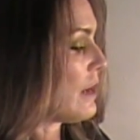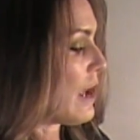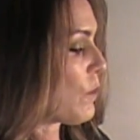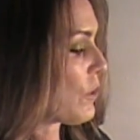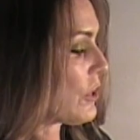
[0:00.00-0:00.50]

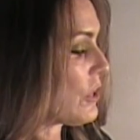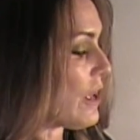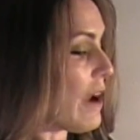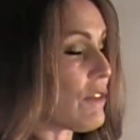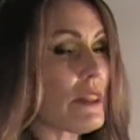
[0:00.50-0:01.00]
Now we're going
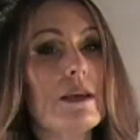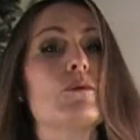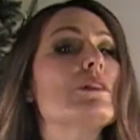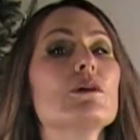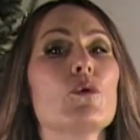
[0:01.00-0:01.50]
to,
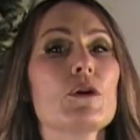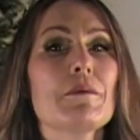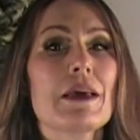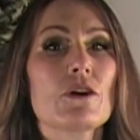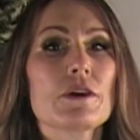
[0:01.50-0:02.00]
everything with the
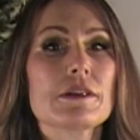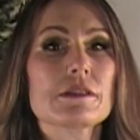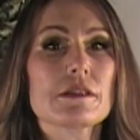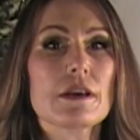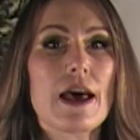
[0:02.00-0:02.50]
ornamator
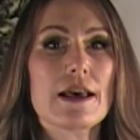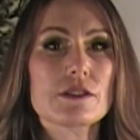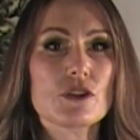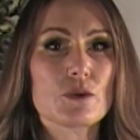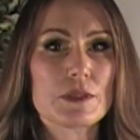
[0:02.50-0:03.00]
is,
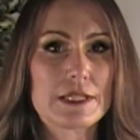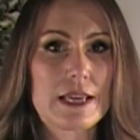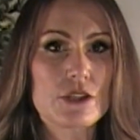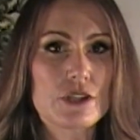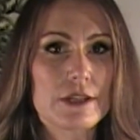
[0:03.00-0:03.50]
has to do with
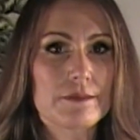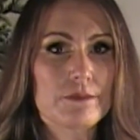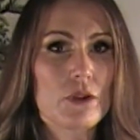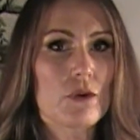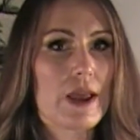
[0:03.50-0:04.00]
tension
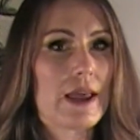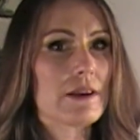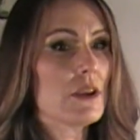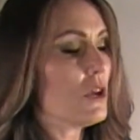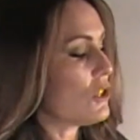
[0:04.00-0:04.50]
okay?